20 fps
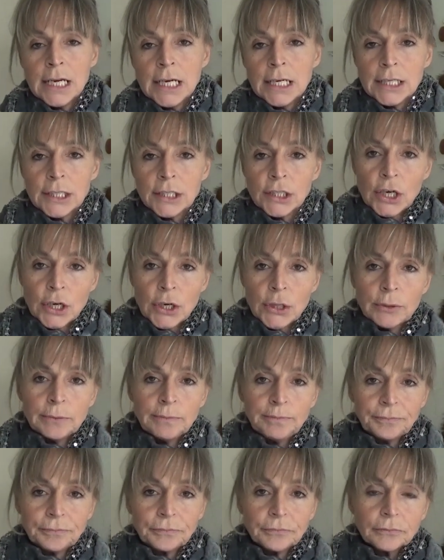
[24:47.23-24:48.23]

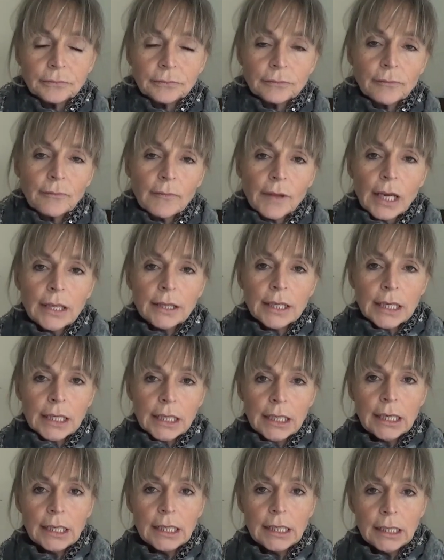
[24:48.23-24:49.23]
So
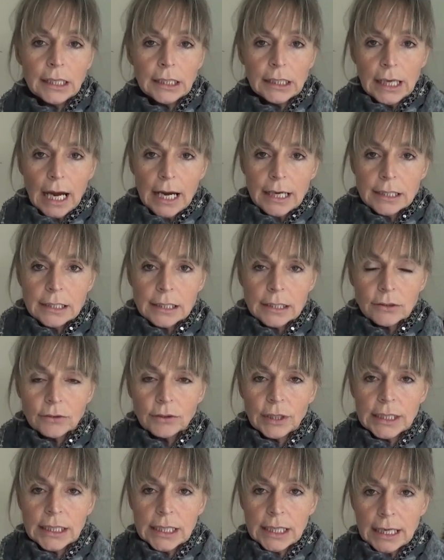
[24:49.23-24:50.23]
the kindness
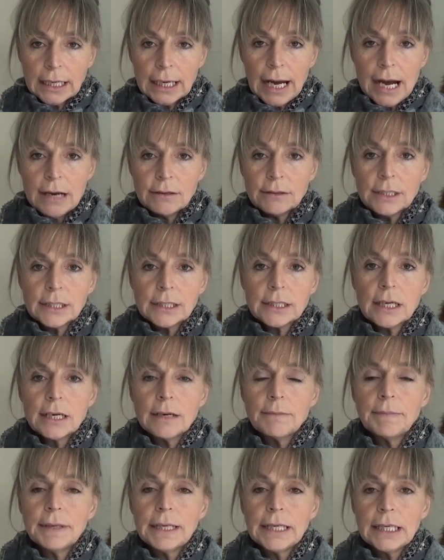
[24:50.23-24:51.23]
credit account's going
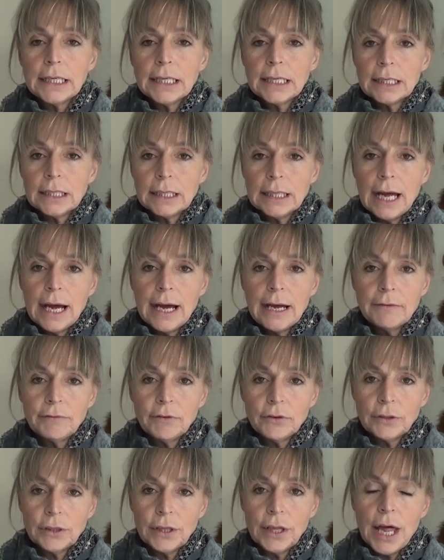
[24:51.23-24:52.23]
to be live
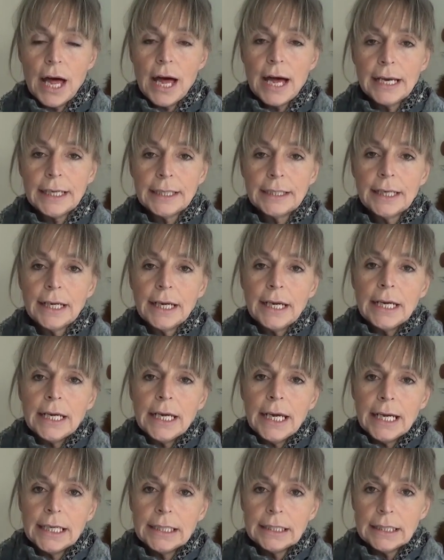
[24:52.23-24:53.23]
online
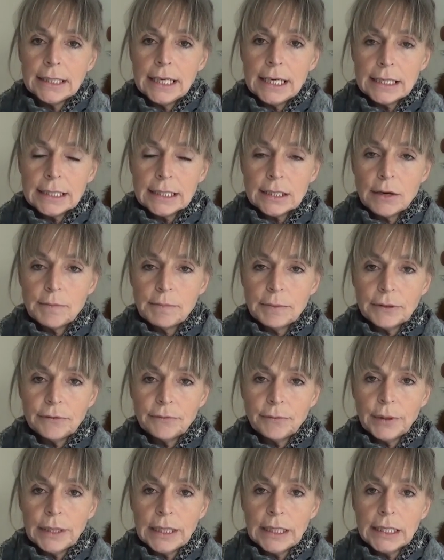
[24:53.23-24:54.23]
in the next couple
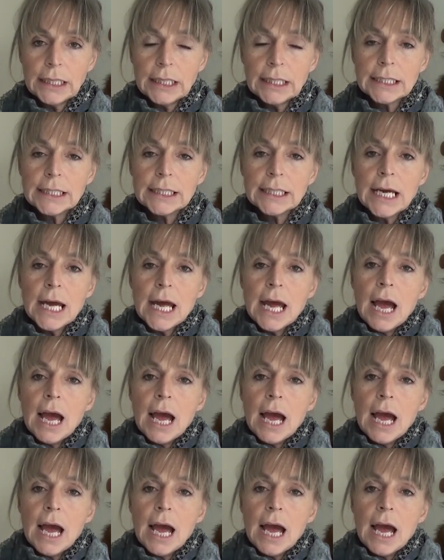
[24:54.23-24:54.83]
of weeks,